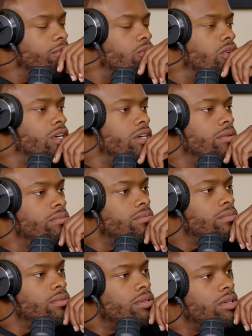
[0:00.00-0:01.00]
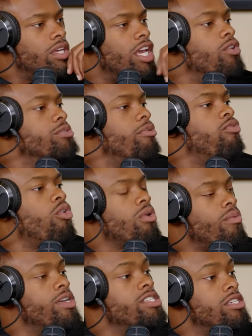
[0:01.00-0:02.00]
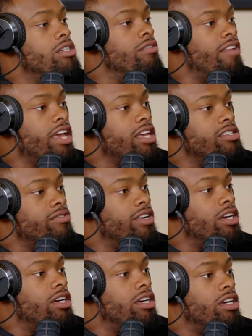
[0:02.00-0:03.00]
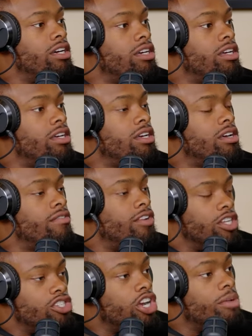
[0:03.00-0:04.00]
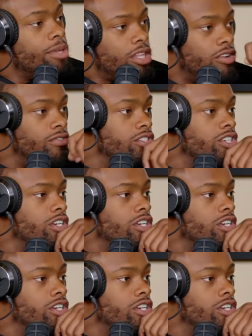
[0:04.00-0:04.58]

pulled. No. I'm saying it was before we went to Vegas for the tournament though. Yeah, sure.